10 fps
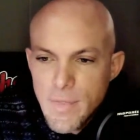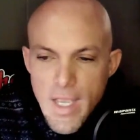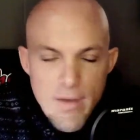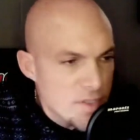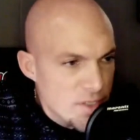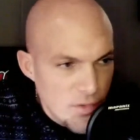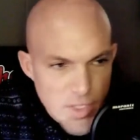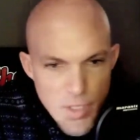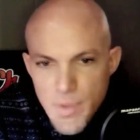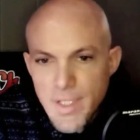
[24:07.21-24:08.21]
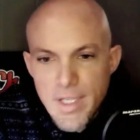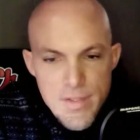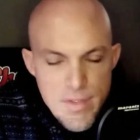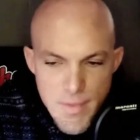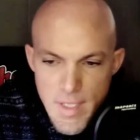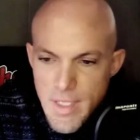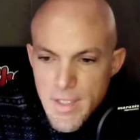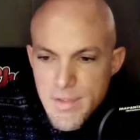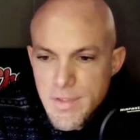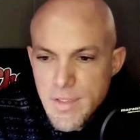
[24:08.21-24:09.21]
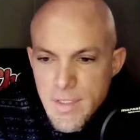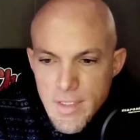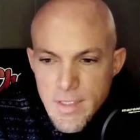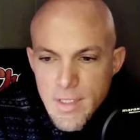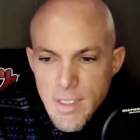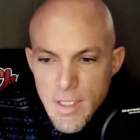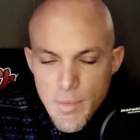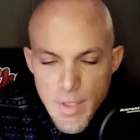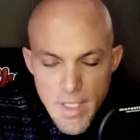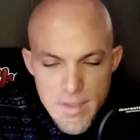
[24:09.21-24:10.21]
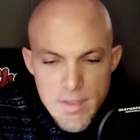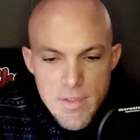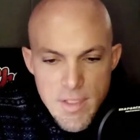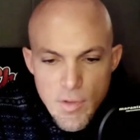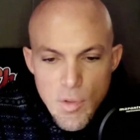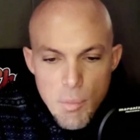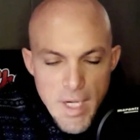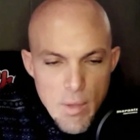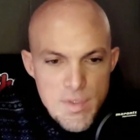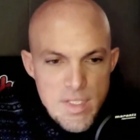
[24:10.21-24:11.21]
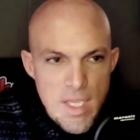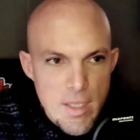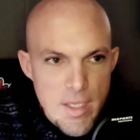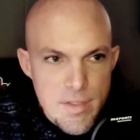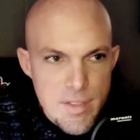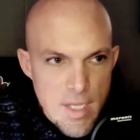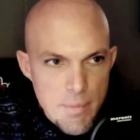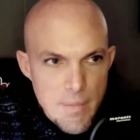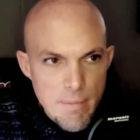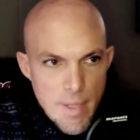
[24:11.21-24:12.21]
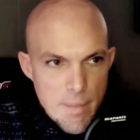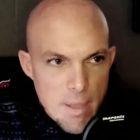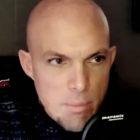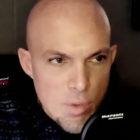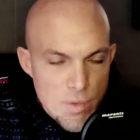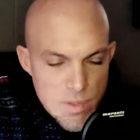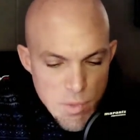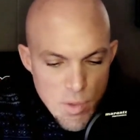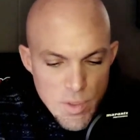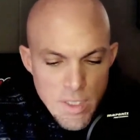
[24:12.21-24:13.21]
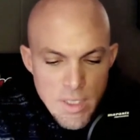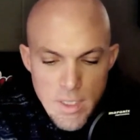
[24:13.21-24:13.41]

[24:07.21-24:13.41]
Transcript: Every single year with kids, and it's difficult. But I will say this, and I'm not blowing smoke.